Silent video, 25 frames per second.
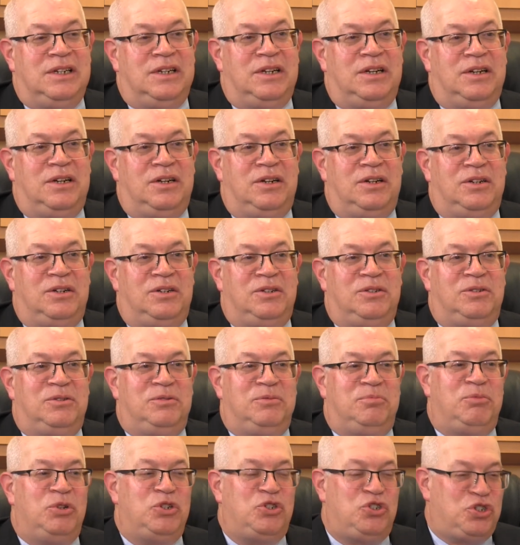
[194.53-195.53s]

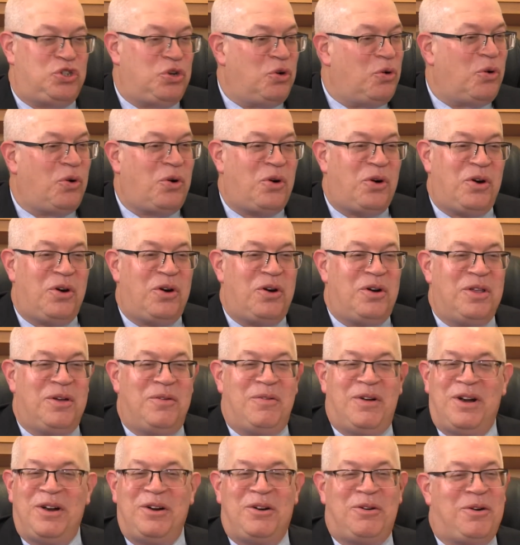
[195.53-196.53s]
mature, they
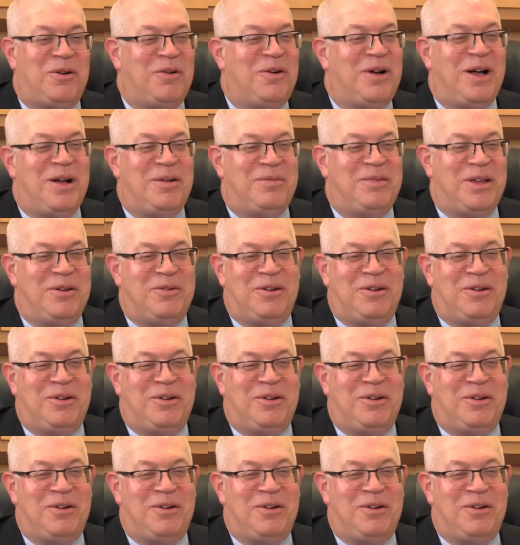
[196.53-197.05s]
want to grow up,